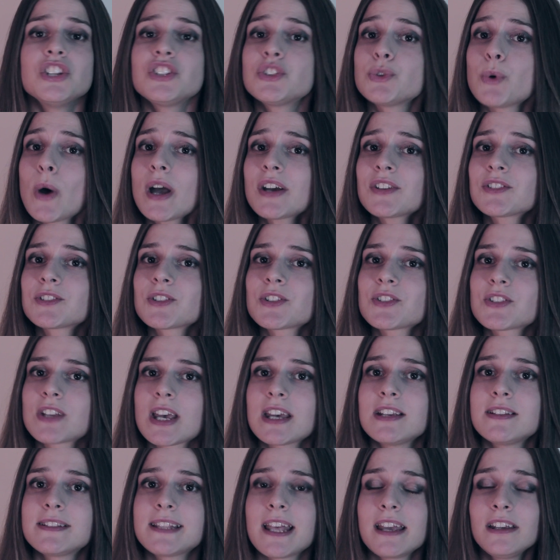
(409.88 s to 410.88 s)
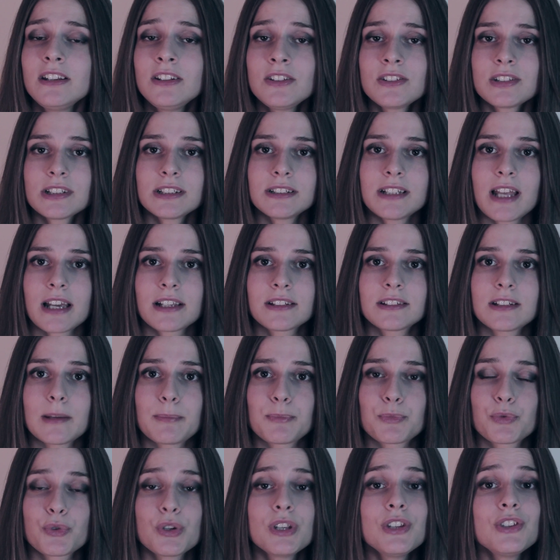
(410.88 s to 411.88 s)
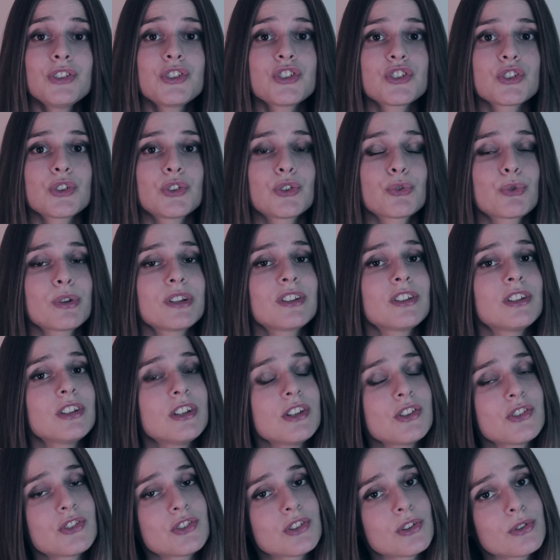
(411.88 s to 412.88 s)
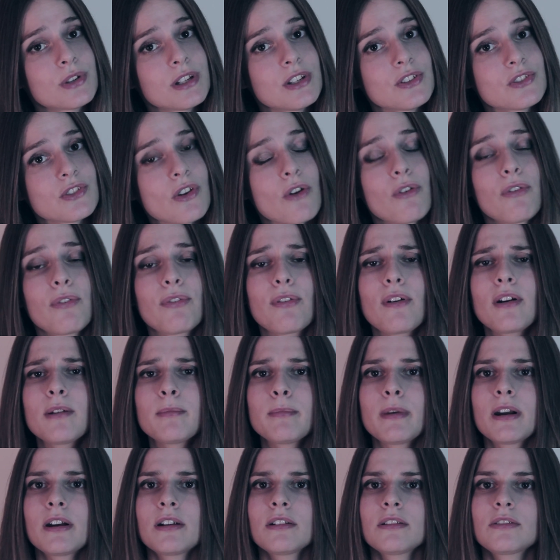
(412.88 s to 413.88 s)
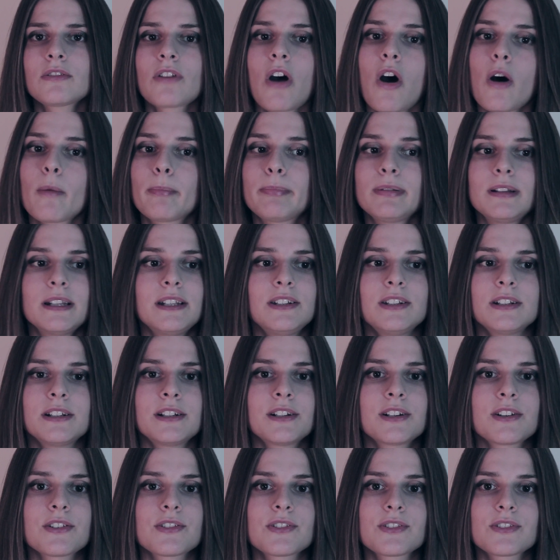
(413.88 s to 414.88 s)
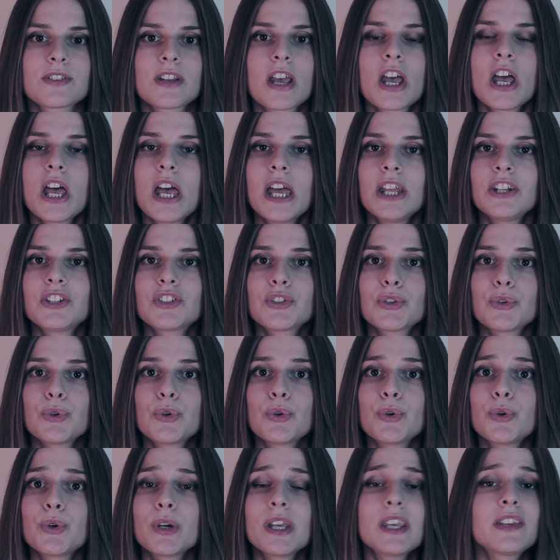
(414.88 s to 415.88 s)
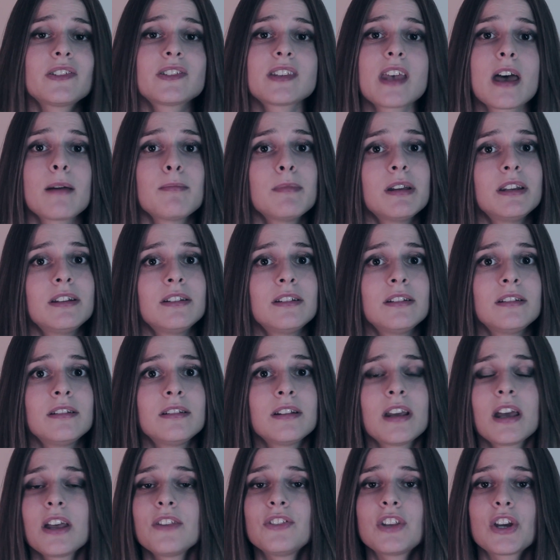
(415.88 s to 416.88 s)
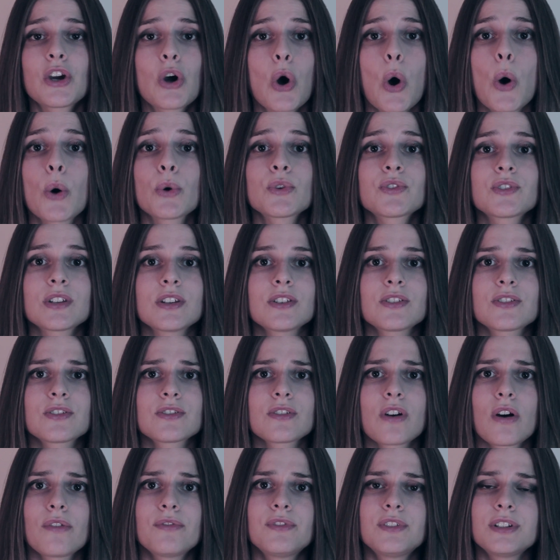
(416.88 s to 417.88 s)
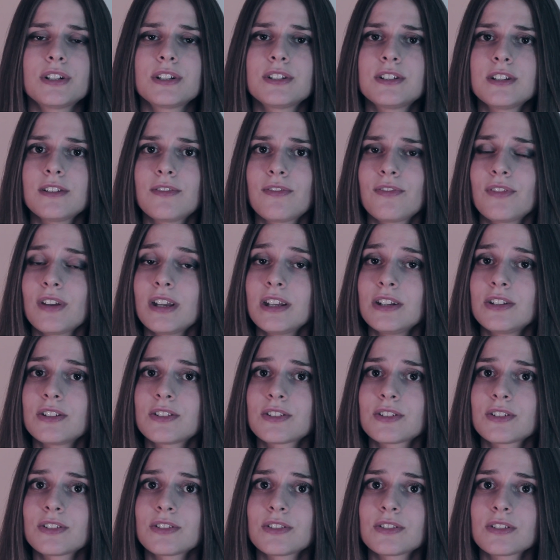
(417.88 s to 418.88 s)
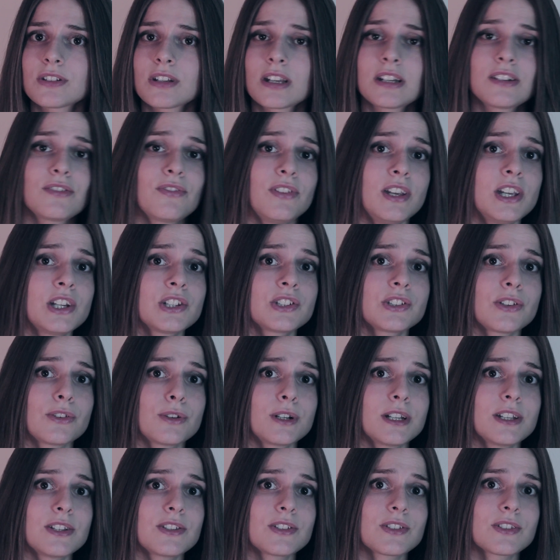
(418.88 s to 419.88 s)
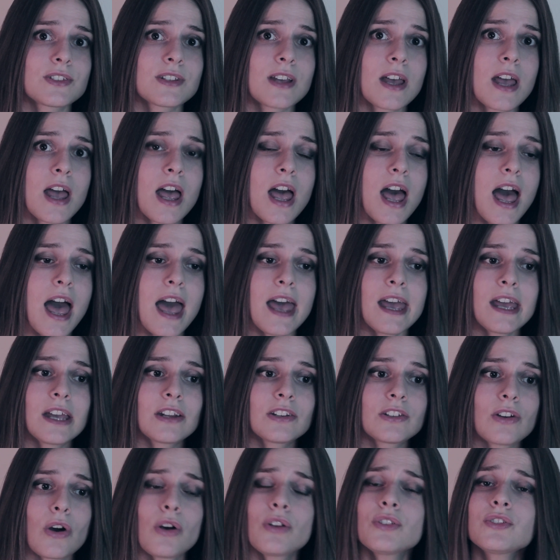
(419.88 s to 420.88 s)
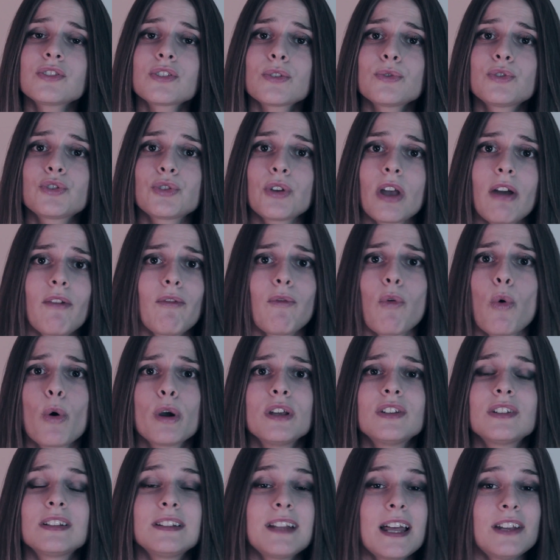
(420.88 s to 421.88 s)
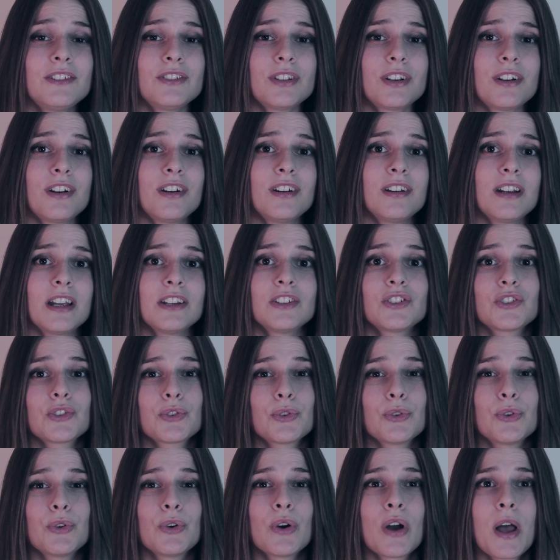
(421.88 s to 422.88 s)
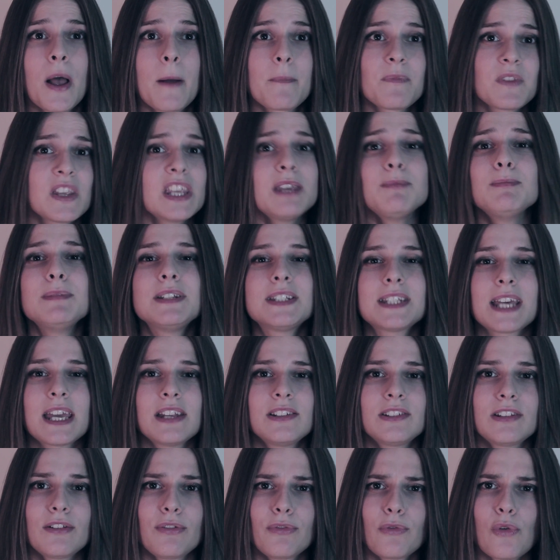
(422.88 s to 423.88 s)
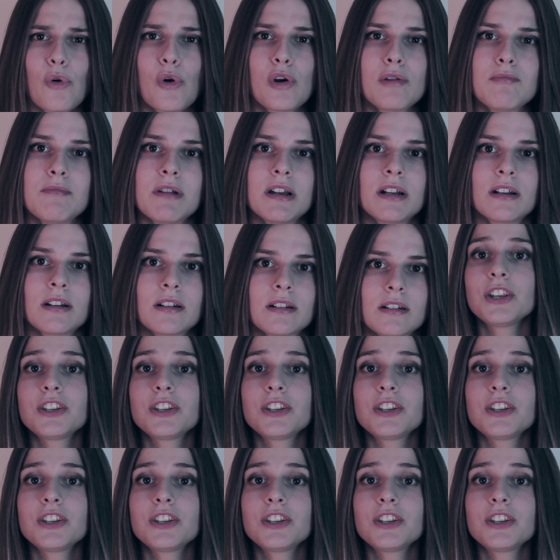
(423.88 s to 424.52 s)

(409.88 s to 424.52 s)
To exercise the intellect, the prince should read histories of former top leaders to examine the causes of their defeats and victories, and also to avoid the latter and to imitate the former.